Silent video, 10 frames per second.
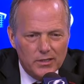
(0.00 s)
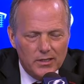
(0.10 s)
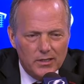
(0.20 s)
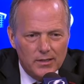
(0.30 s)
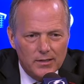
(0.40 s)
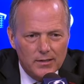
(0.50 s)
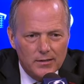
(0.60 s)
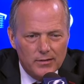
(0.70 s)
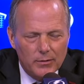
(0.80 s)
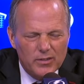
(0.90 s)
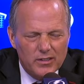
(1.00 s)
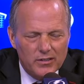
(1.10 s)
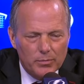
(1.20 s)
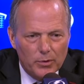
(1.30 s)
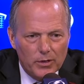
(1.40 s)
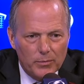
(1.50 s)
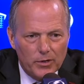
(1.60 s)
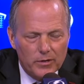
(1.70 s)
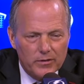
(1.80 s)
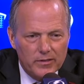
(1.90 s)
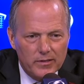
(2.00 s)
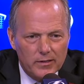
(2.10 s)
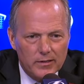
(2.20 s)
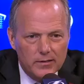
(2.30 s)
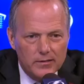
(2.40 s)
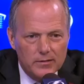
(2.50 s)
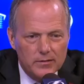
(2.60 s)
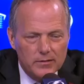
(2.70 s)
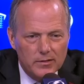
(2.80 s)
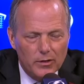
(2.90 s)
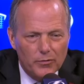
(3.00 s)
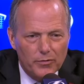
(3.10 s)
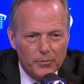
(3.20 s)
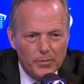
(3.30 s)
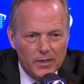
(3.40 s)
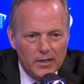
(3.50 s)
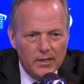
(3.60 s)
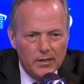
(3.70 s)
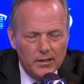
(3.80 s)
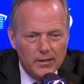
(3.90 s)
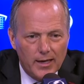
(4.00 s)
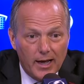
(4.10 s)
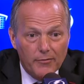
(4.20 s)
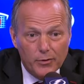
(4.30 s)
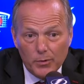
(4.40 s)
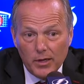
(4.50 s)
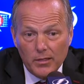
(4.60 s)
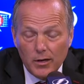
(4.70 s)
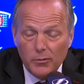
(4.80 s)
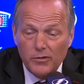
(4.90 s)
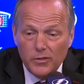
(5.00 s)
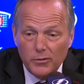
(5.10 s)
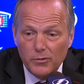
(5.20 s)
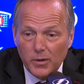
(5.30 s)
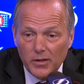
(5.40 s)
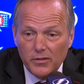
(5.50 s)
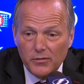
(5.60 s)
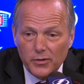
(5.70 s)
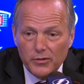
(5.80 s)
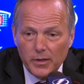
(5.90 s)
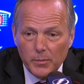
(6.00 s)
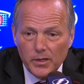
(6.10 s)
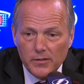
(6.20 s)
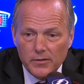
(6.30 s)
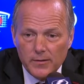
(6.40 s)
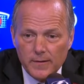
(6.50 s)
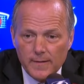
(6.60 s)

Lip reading: And so that was the disappointing part, for me, after what I thought was a good response in the first 10 minutes.